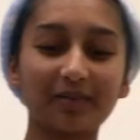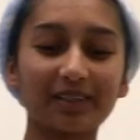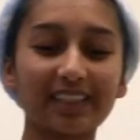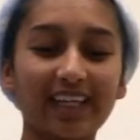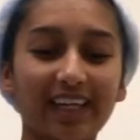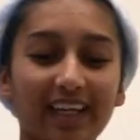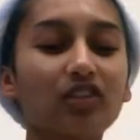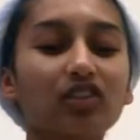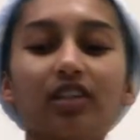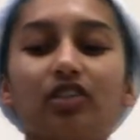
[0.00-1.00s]
just kidding. I
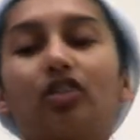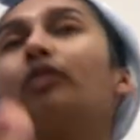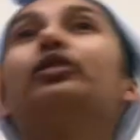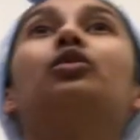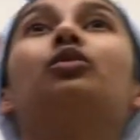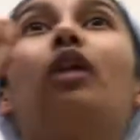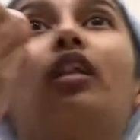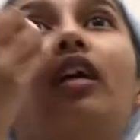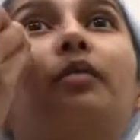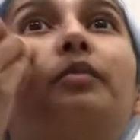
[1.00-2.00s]
usually don't do a
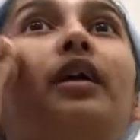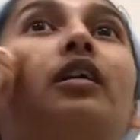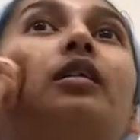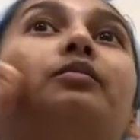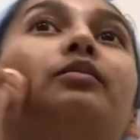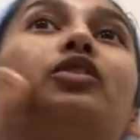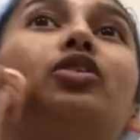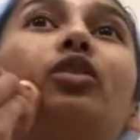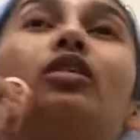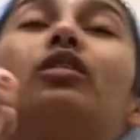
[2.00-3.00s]
lot of makeup
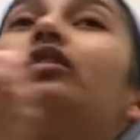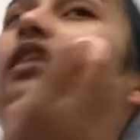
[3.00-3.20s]
tutorials